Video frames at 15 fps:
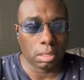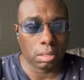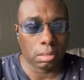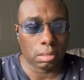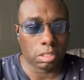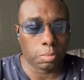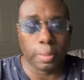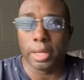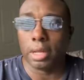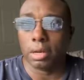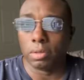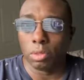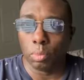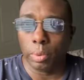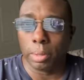Speaking
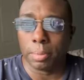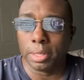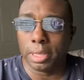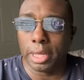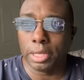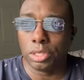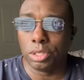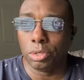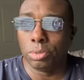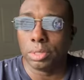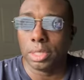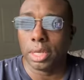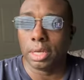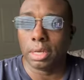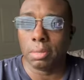of the women, they do
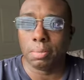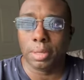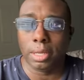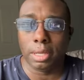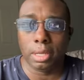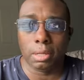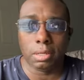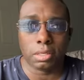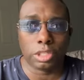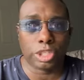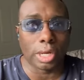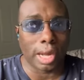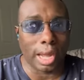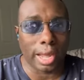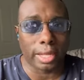tend to be
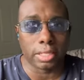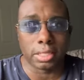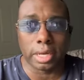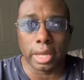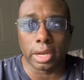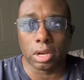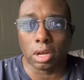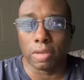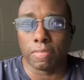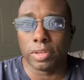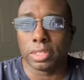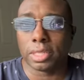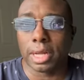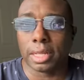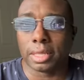shy and
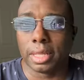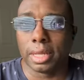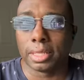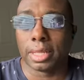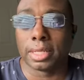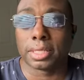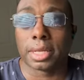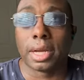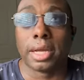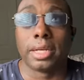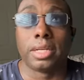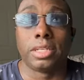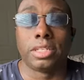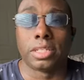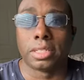standoffish. I think that's kind
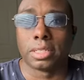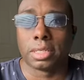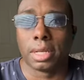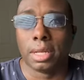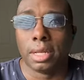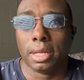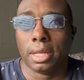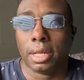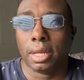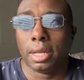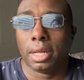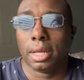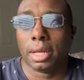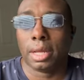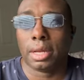of just
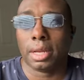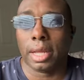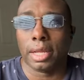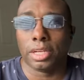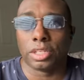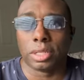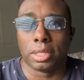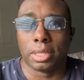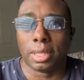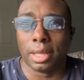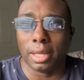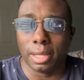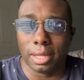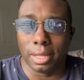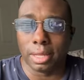an Asian
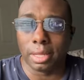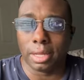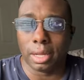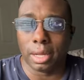thing.